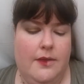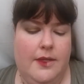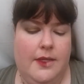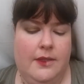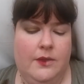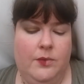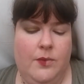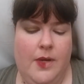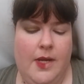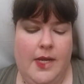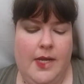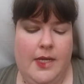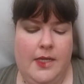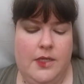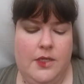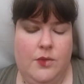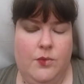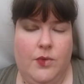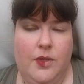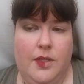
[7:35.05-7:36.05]
this way
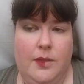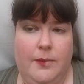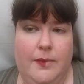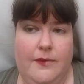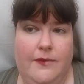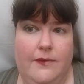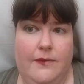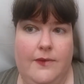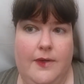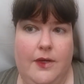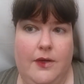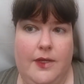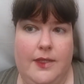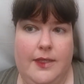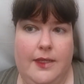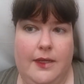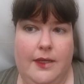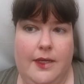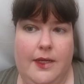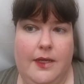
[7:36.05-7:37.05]
you want to be very
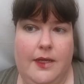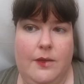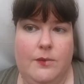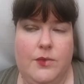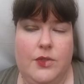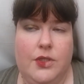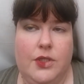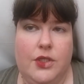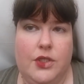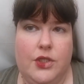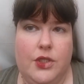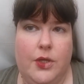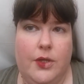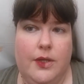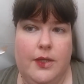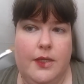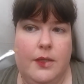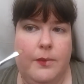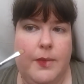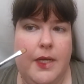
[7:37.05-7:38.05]
delicate. I'm just going to show you
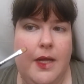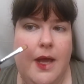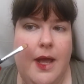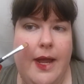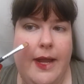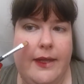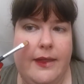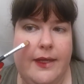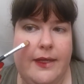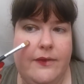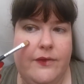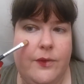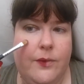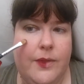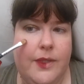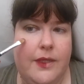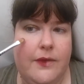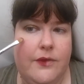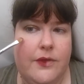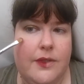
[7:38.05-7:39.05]
a little bit of highlight. If you
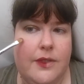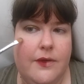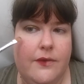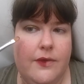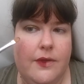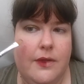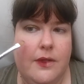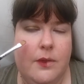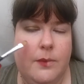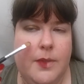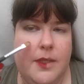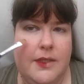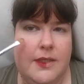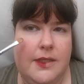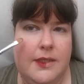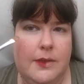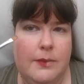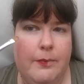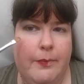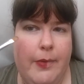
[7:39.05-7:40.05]
want to give yourself a little bit of
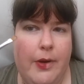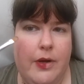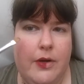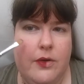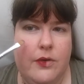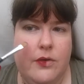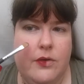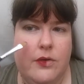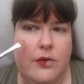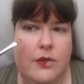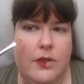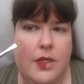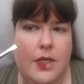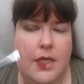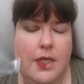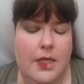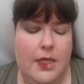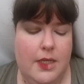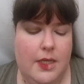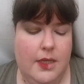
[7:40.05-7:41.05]
sparkle,
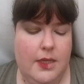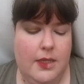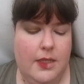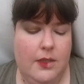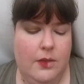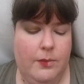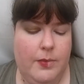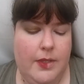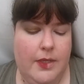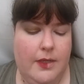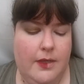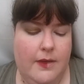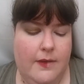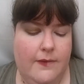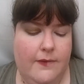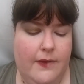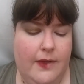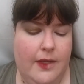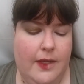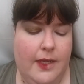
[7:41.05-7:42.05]
a little bit
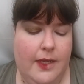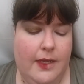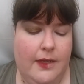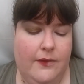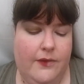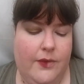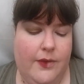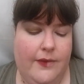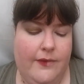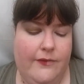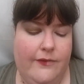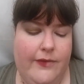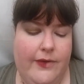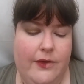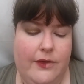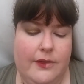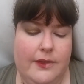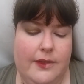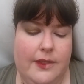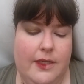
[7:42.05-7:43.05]
of, again, if you have
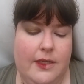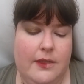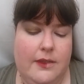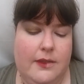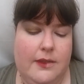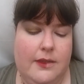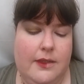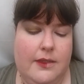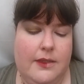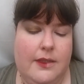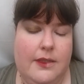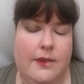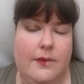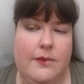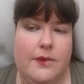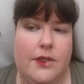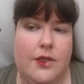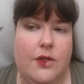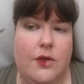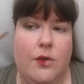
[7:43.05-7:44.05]
fair skin,
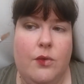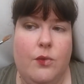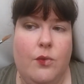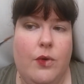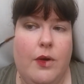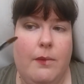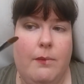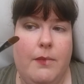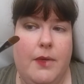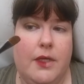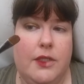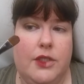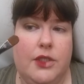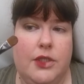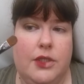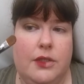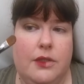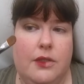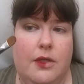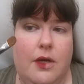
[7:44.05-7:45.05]
sensitive, you don't want
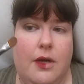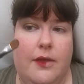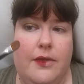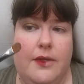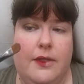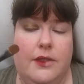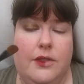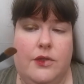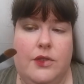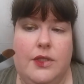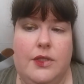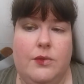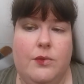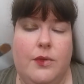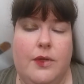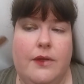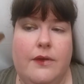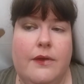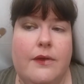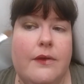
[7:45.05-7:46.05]
much on this. You
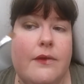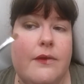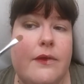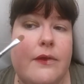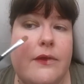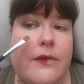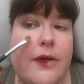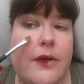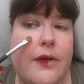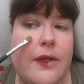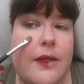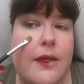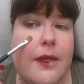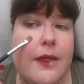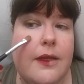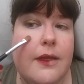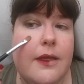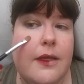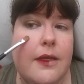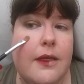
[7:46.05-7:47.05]
just want it very
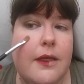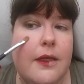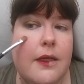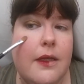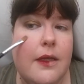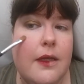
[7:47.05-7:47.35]
lightly.